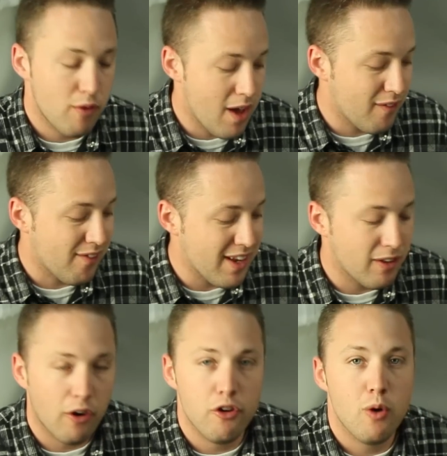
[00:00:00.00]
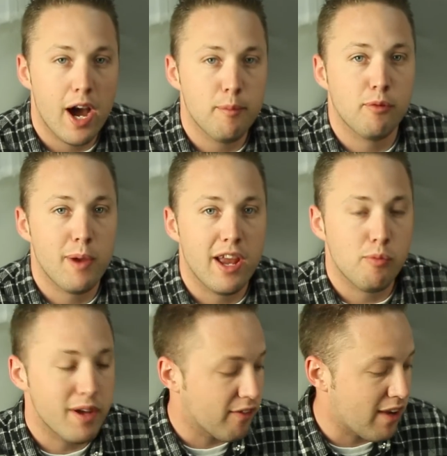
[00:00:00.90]
if you haven't seen it on our new items
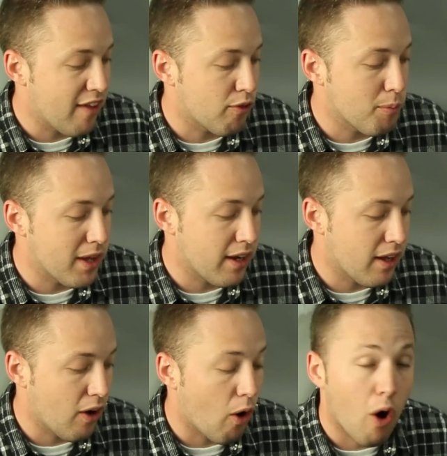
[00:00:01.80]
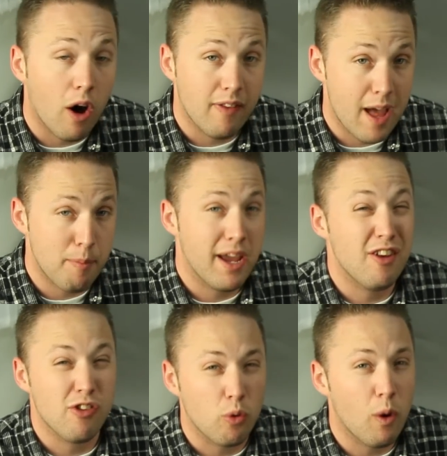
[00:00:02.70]
page because it hasn't been uh, on that
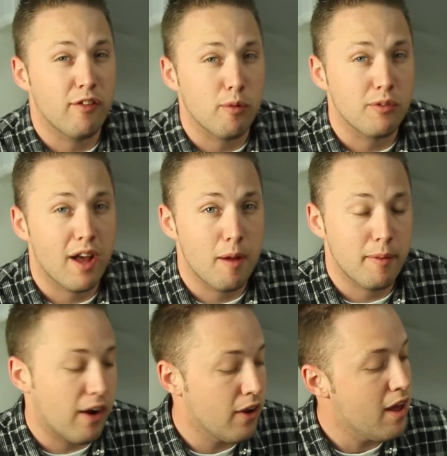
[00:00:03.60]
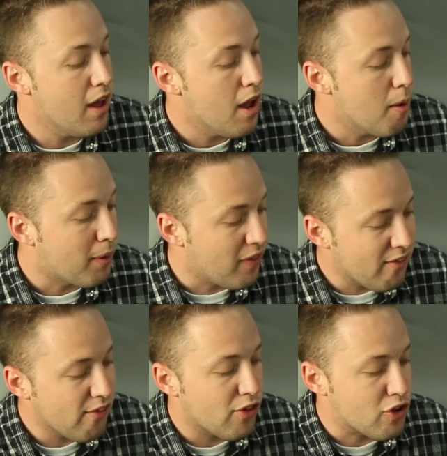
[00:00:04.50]
page in quite some time now. But
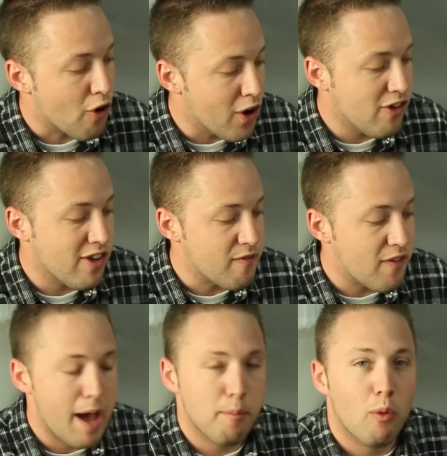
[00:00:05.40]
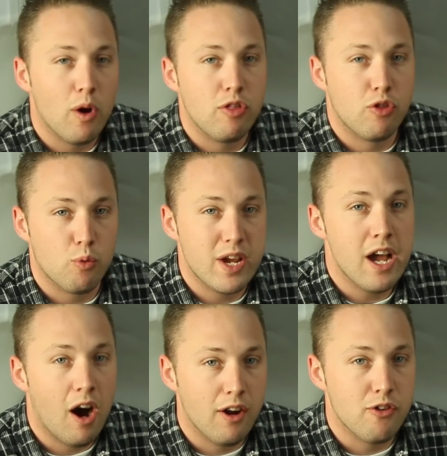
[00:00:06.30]
this is the Turnigy Fatboy
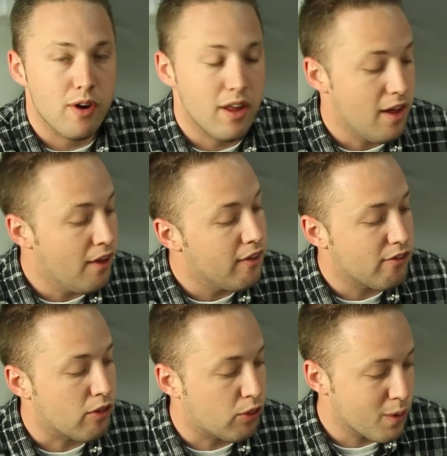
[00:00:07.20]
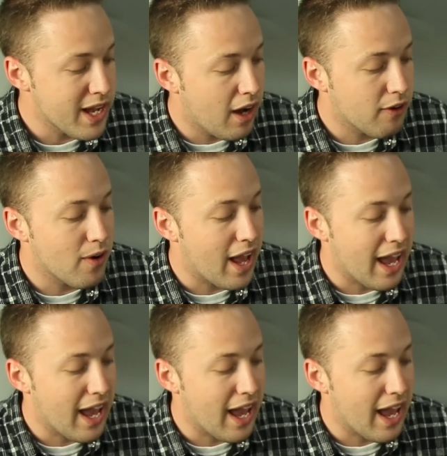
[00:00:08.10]
300. It's a 300